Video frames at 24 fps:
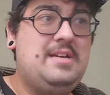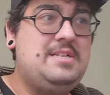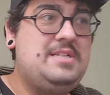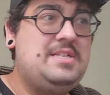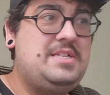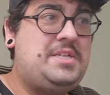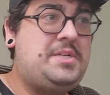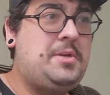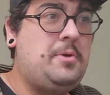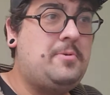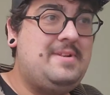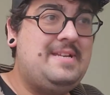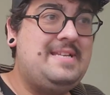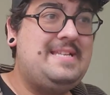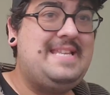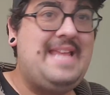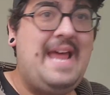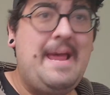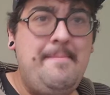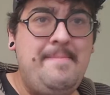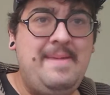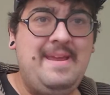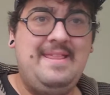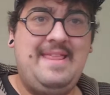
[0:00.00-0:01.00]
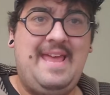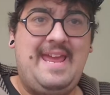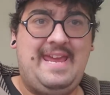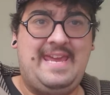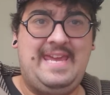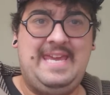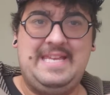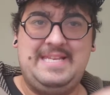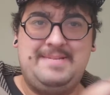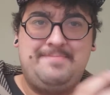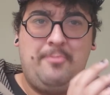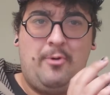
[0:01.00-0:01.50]
So does that mean that
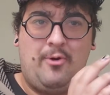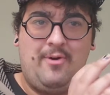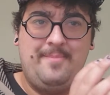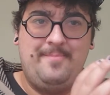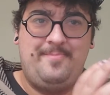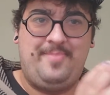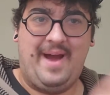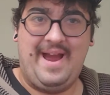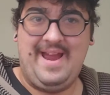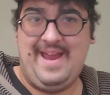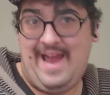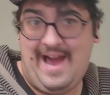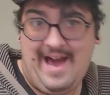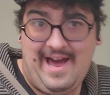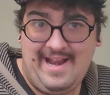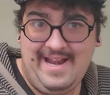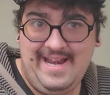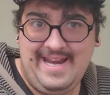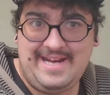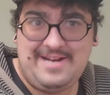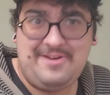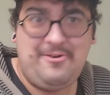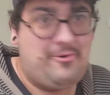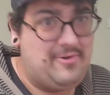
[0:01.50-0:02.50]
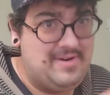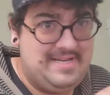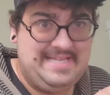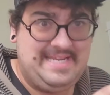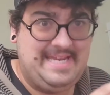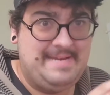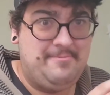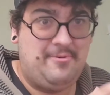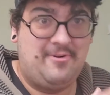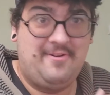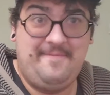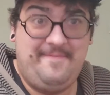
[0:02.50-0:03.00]
he's more biotic, or is
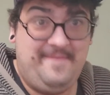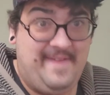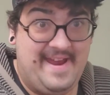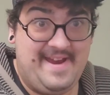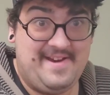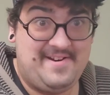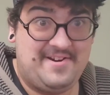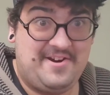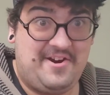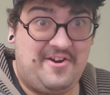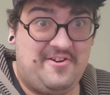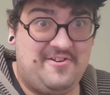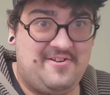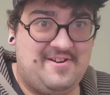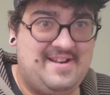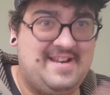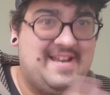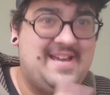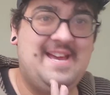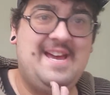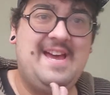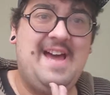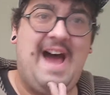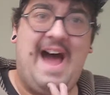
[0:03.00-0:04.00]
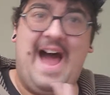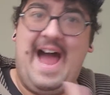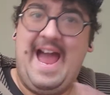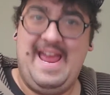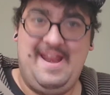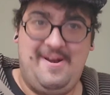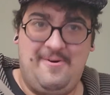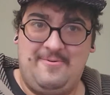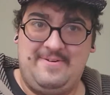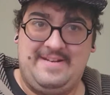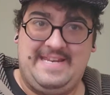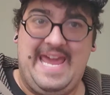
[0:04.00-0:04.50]
he more Vanguard? I
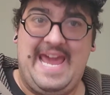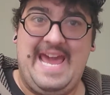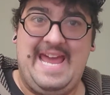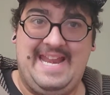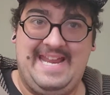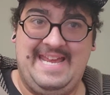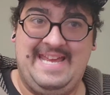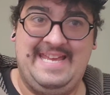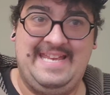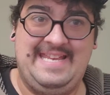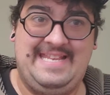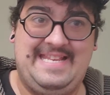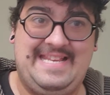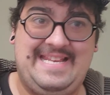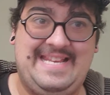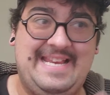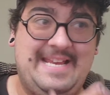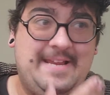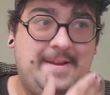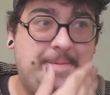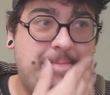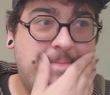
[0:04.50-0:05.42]
don't get it.